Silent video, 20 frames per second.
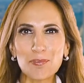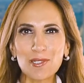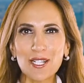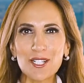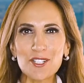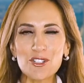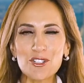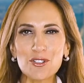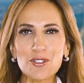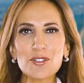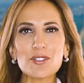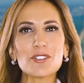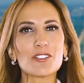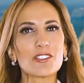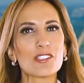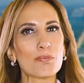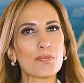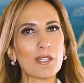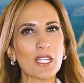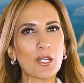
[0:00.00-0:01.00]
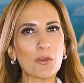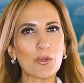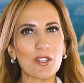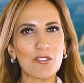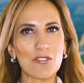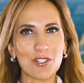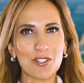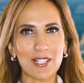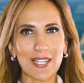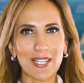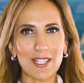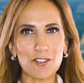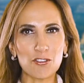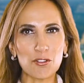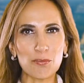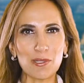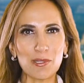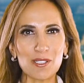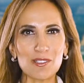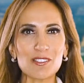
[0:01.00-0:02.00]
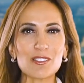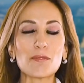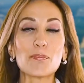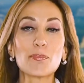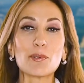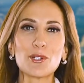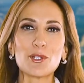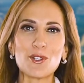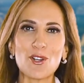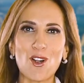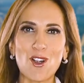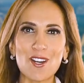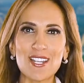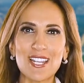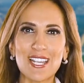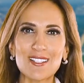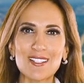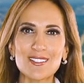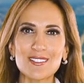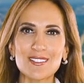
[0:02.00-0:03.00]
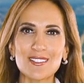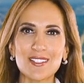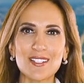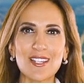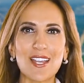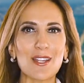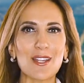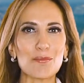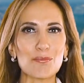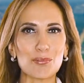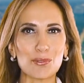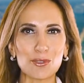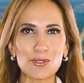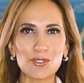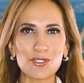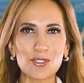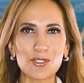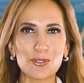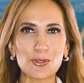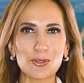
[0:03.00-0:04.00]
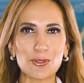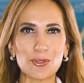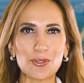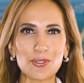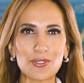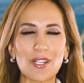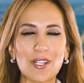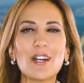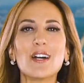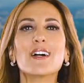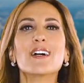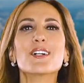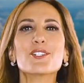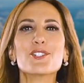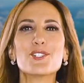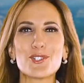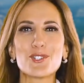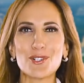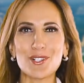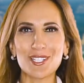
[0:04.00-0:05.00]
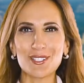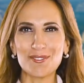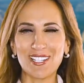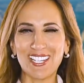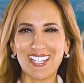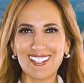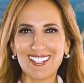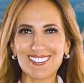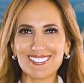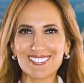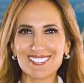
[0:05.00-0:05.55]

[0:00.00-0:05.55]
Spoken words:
pleasure to speak with philanthropists Bernard Hasten and Bruce Gould. Join me.